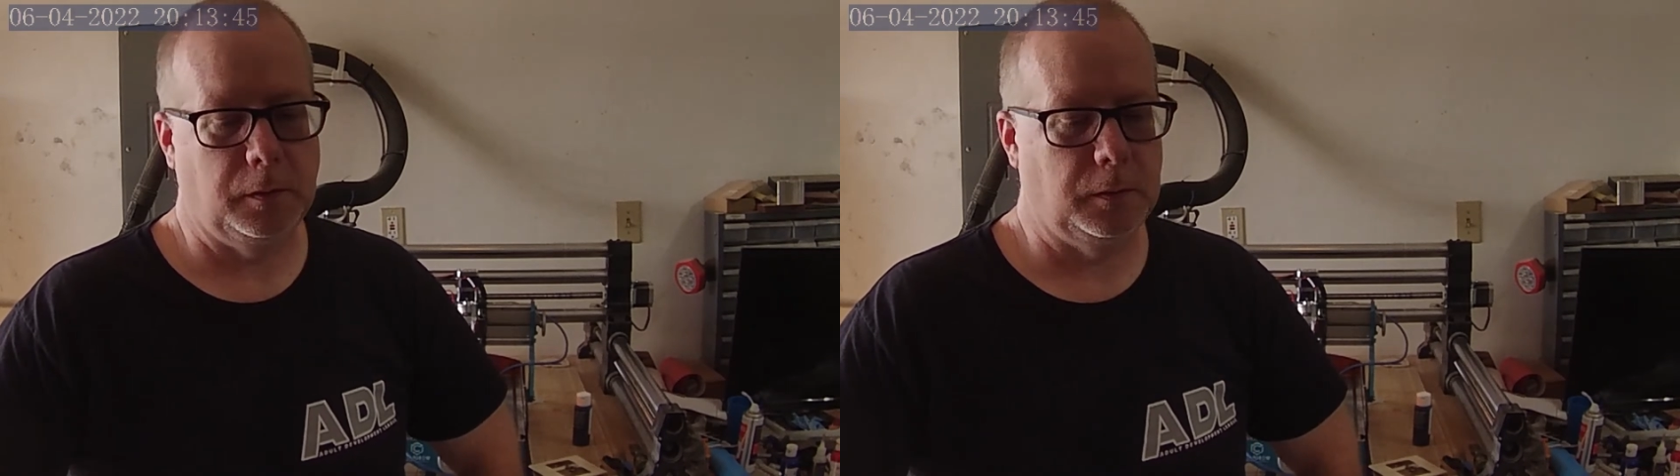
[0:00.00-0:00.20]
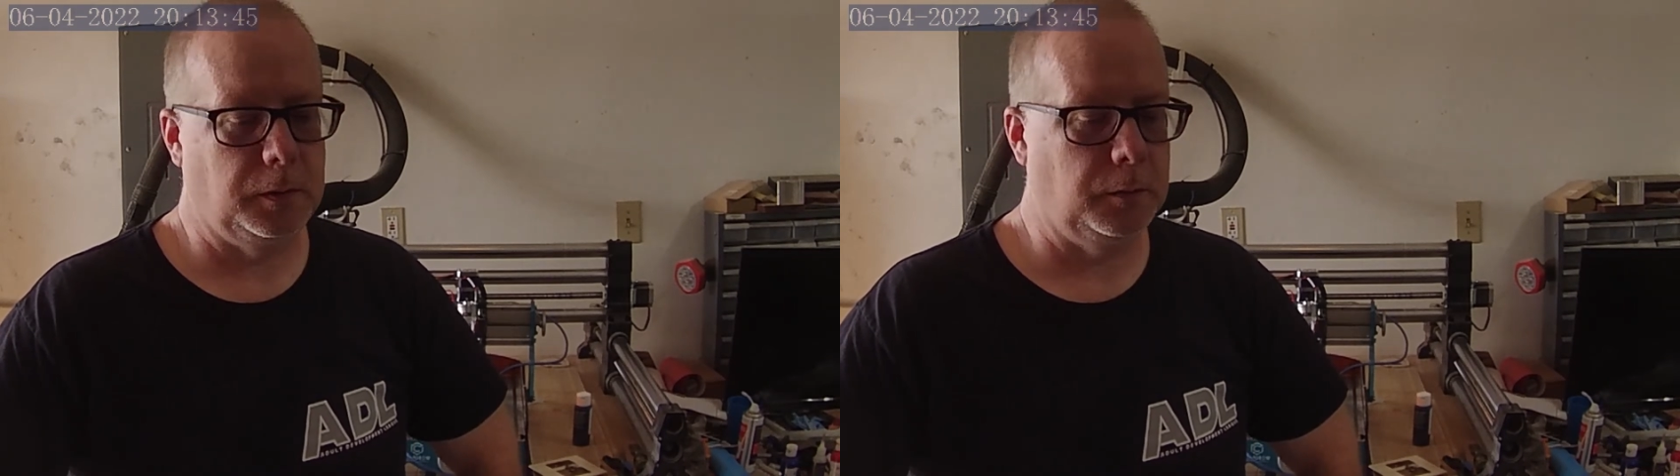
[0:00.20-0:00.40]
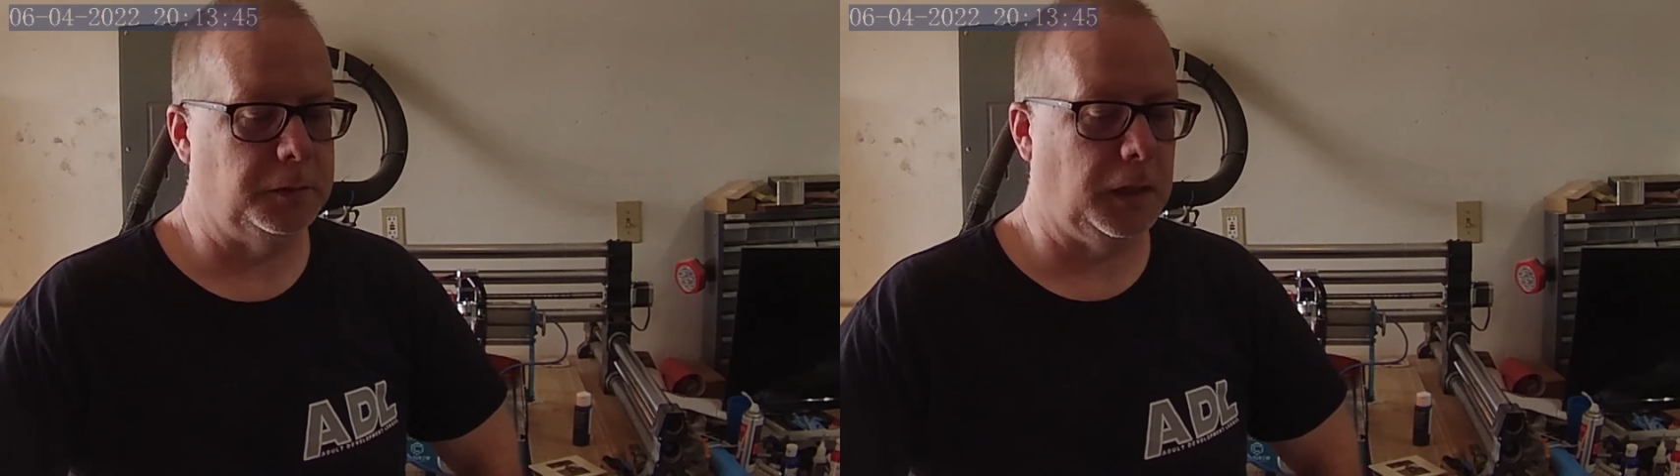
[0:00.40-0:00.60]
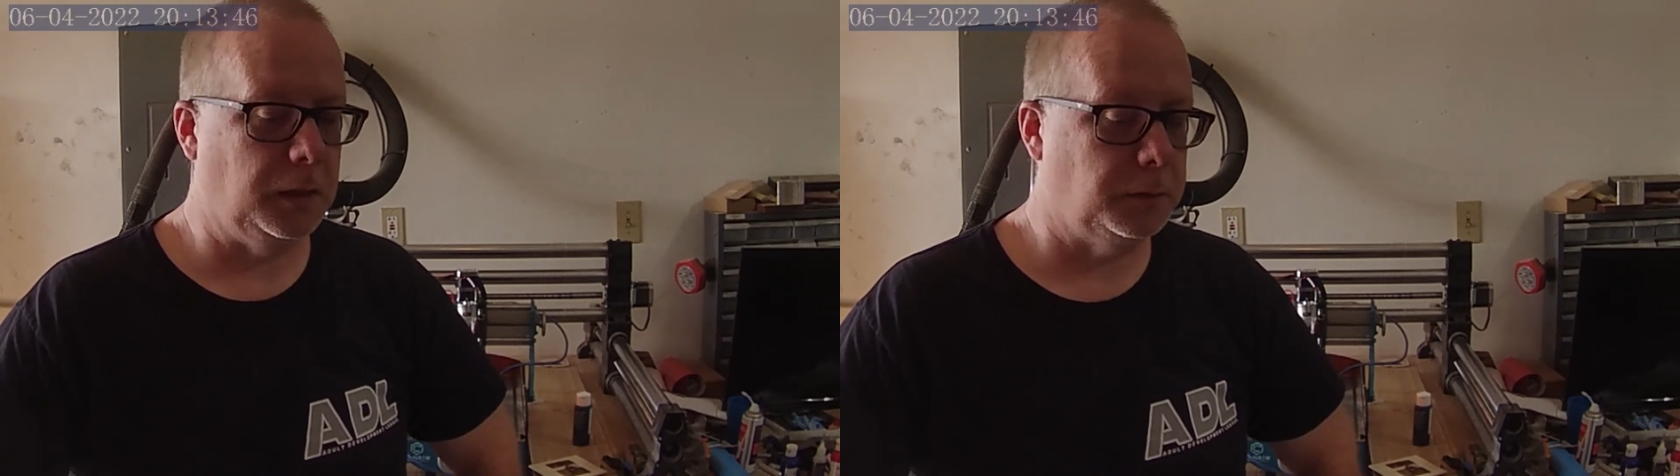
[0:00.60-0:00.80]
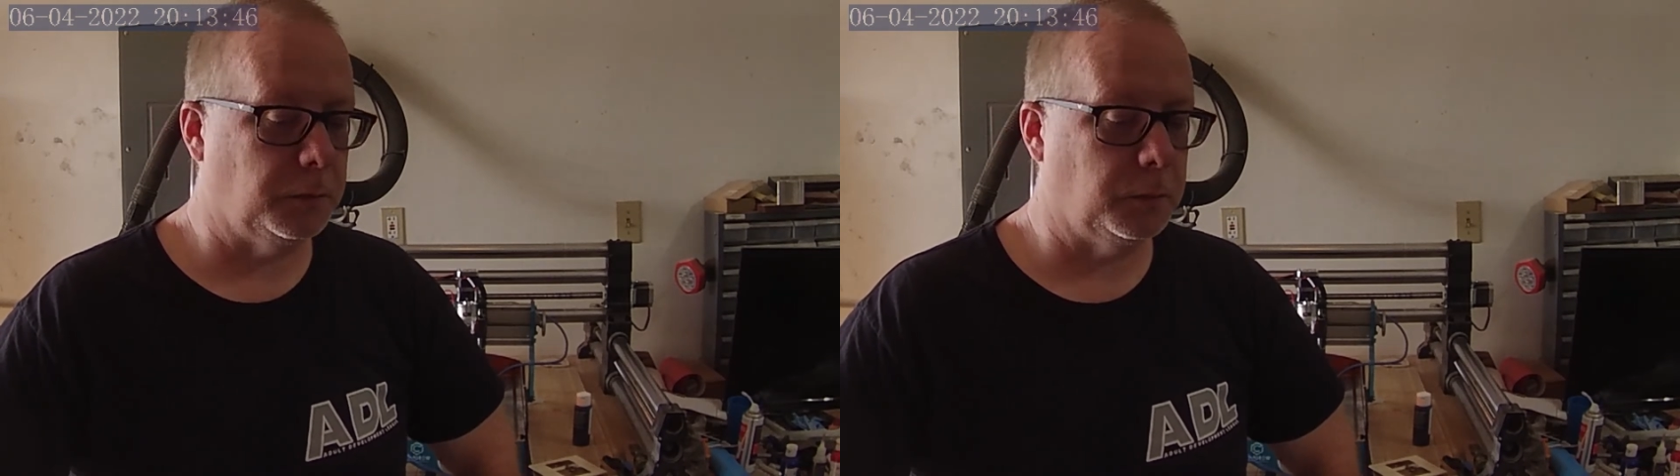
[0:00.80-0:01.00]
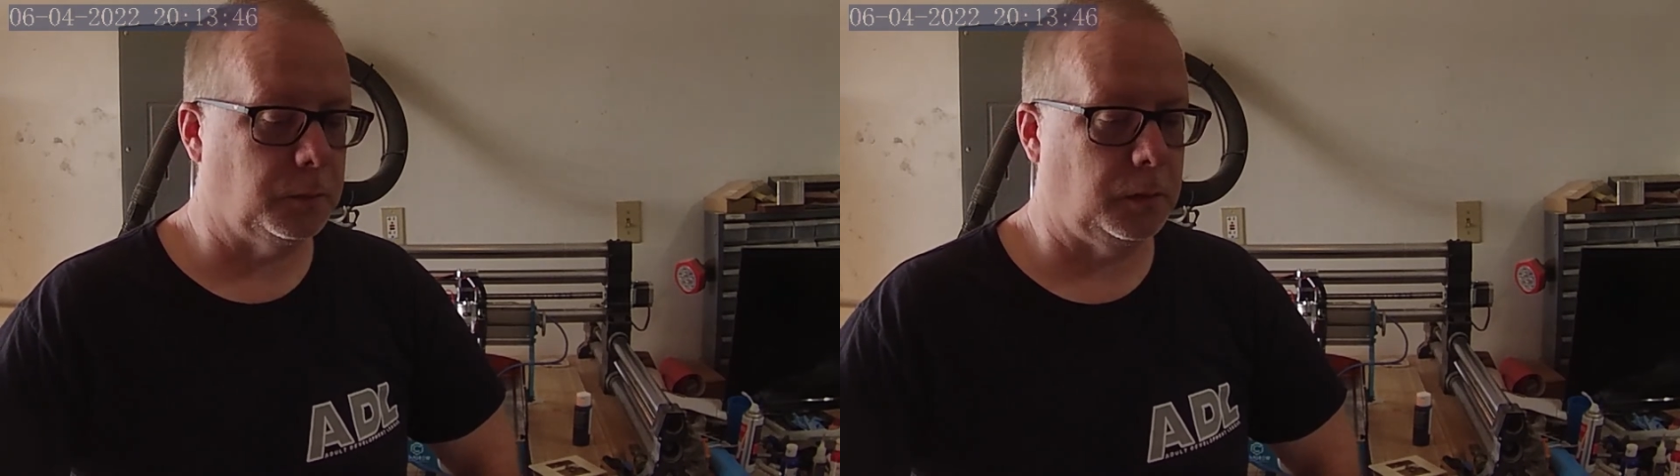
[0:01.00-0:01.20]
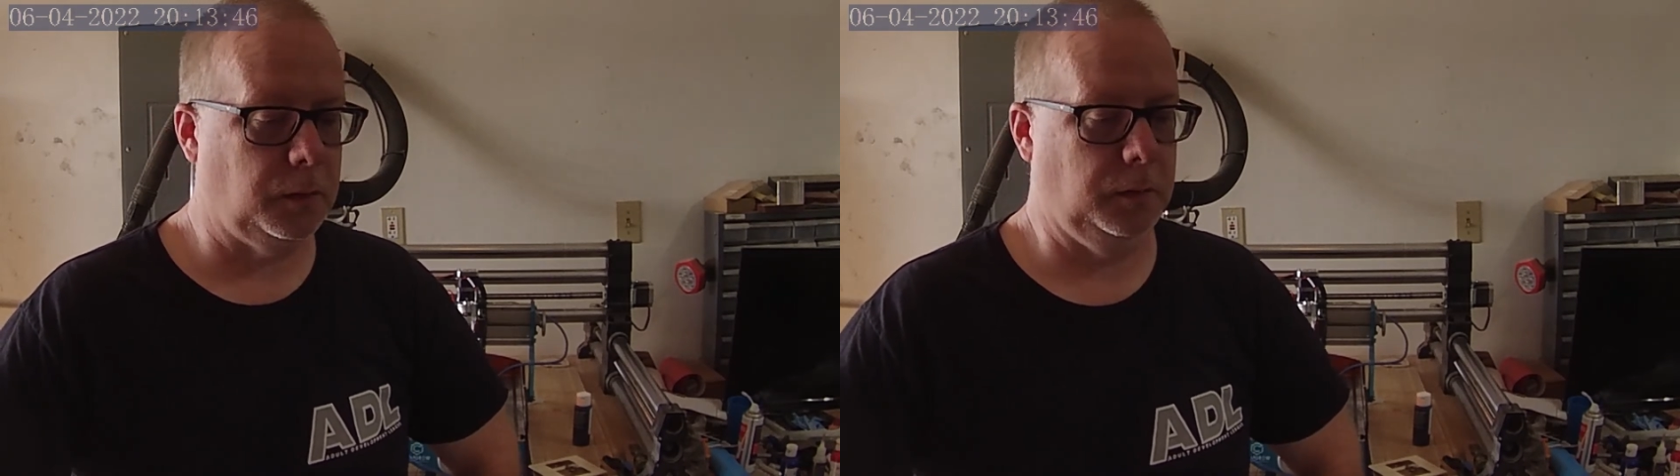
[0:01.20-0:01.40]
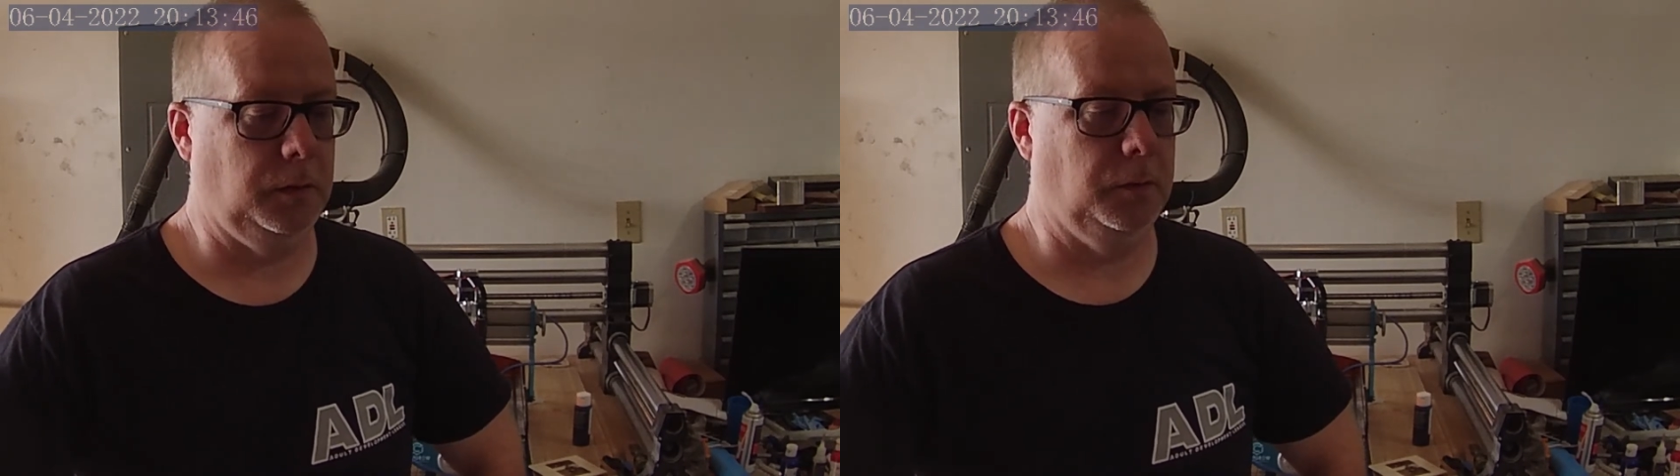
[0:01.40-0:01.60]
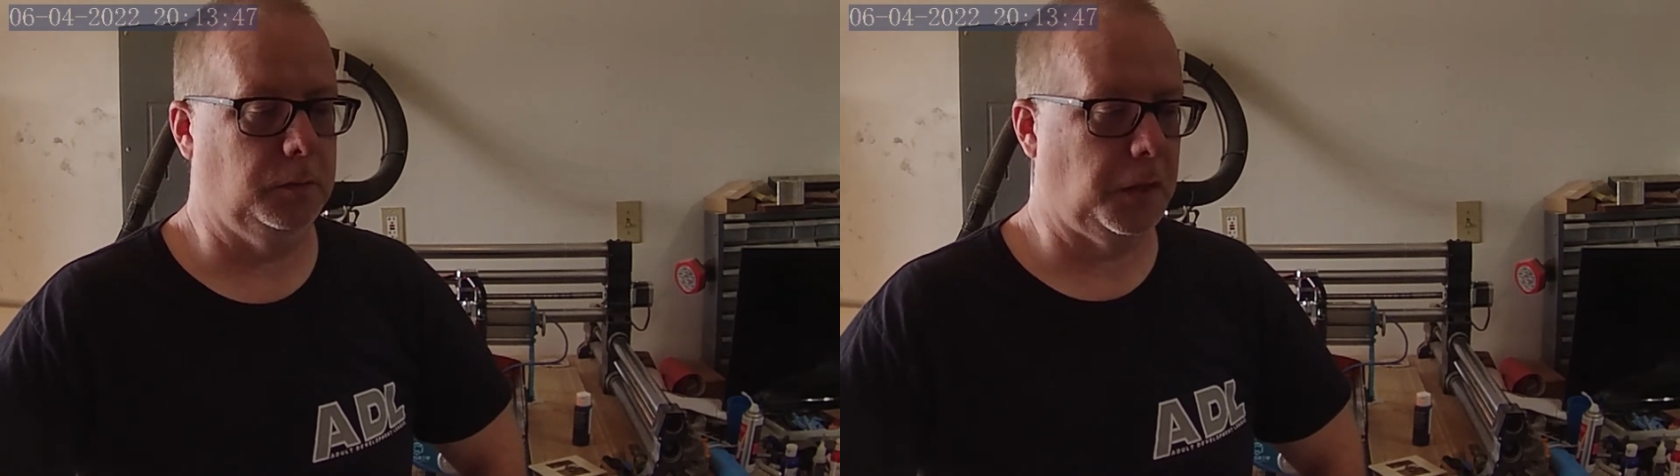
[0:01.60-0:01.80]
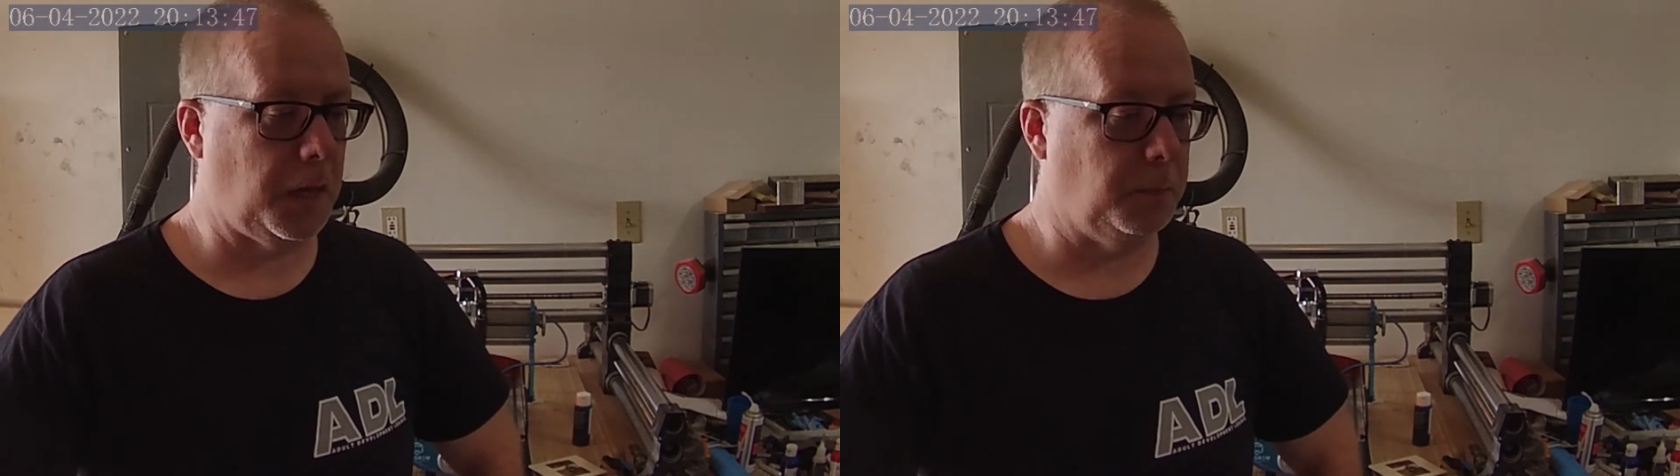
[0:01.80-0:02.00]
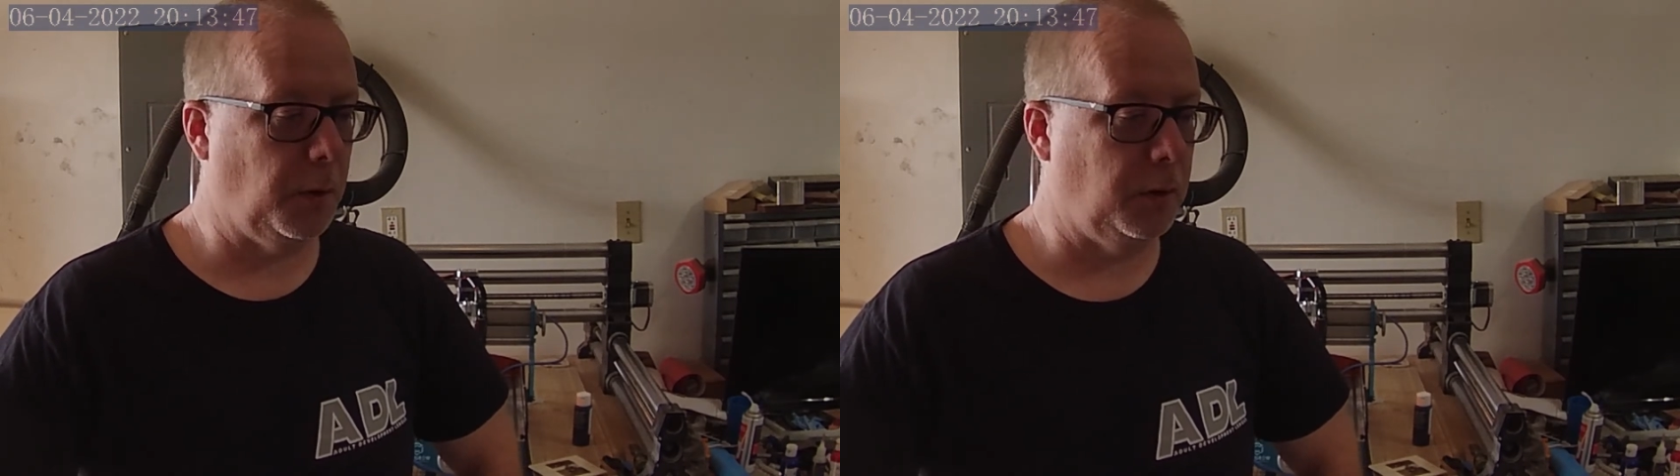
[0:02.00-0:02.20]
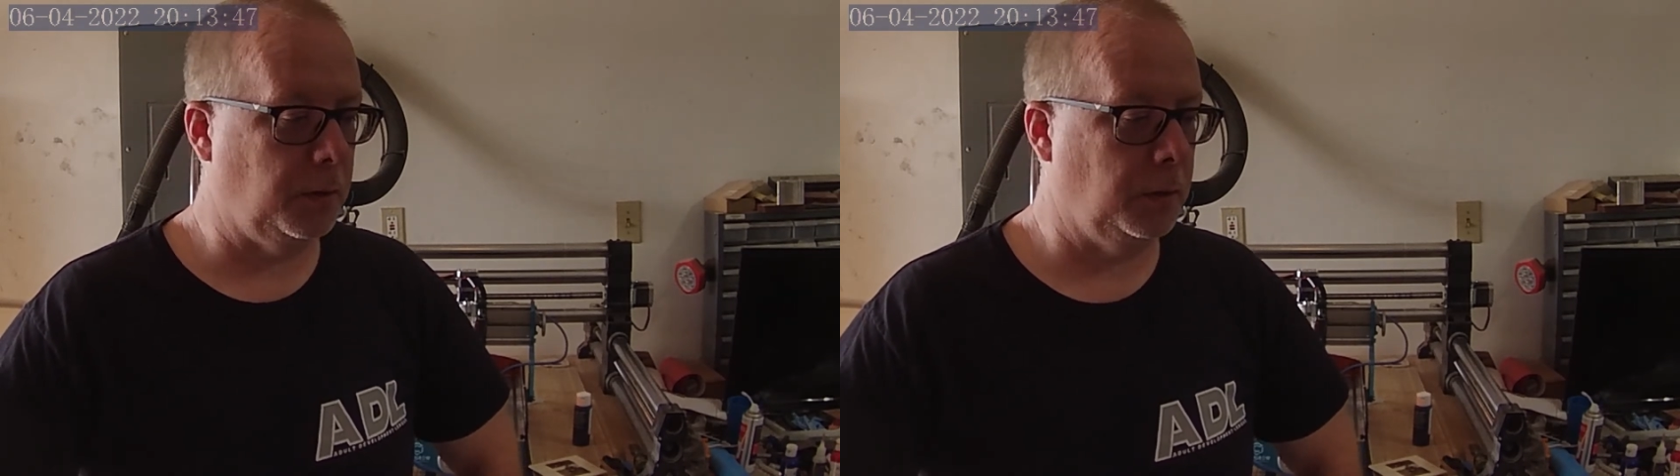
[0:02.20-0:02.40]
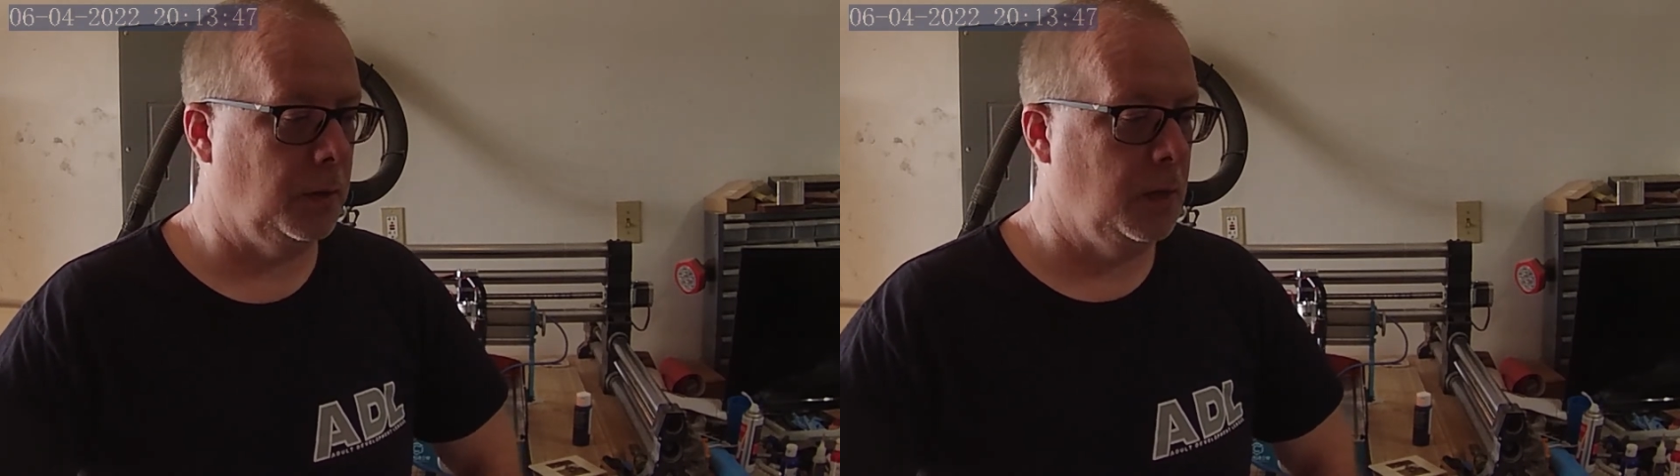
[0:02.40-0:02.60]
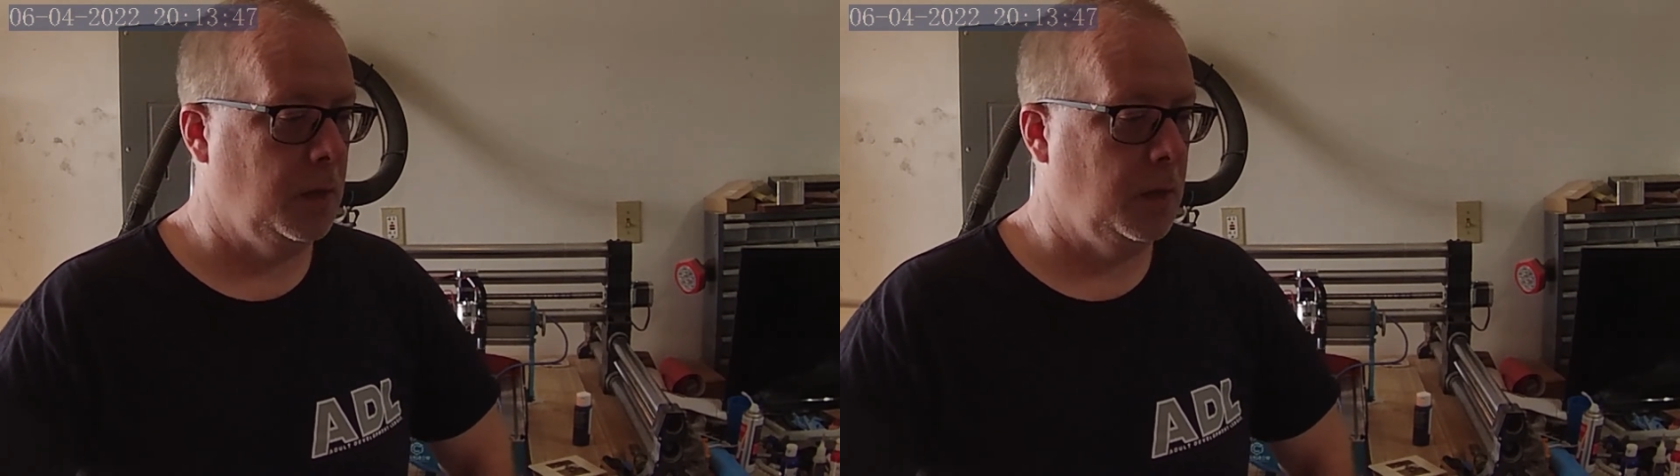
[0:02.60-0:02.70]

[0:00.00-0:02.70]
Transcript: you can use easel, you can use light burn.